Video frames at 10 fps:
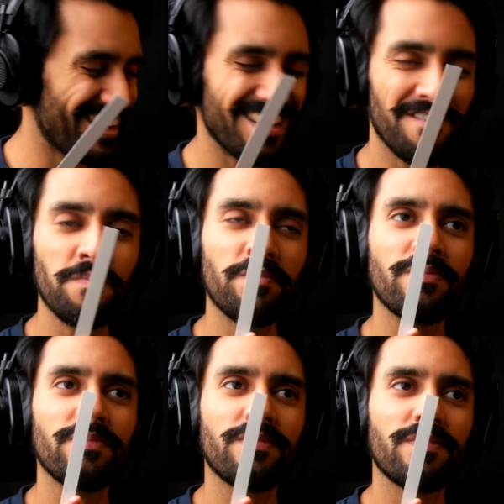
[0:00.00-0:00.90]

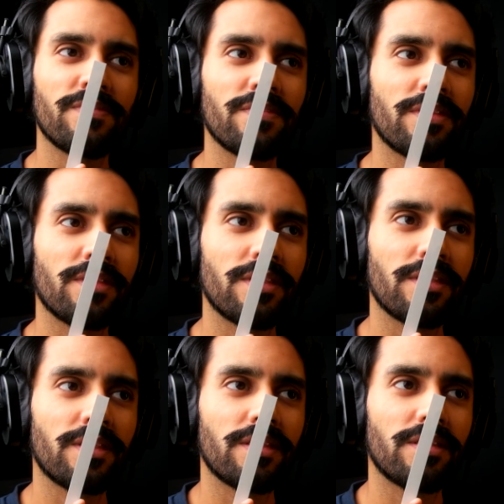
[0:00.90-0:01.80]

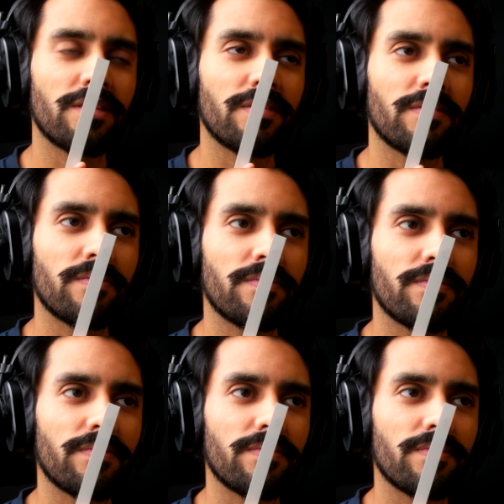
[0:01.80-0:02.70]

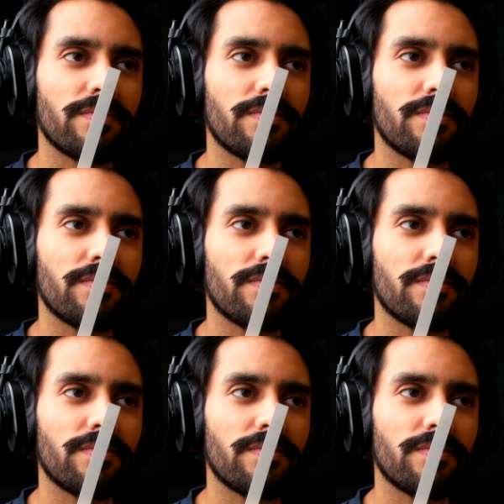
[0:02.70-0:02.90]
(silence)